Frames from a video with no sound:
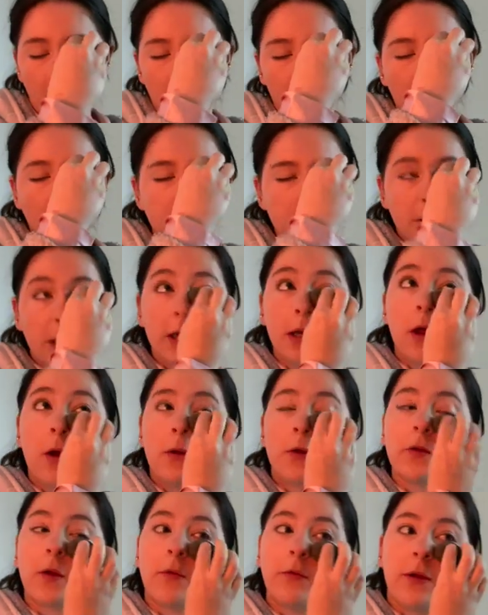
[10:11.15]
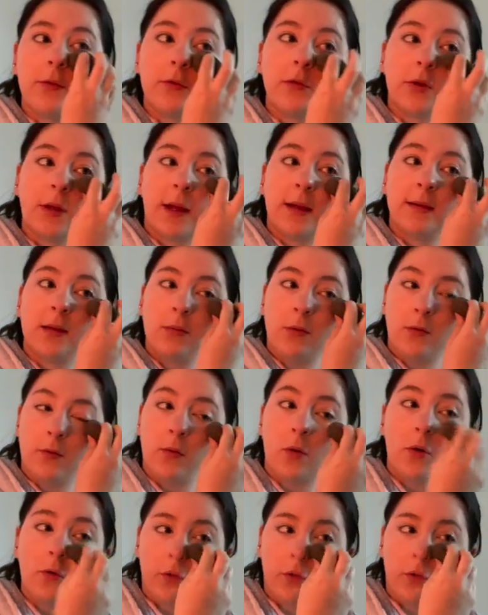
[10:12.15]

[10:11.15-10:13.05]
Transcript: don't actually know because I've never done acting before,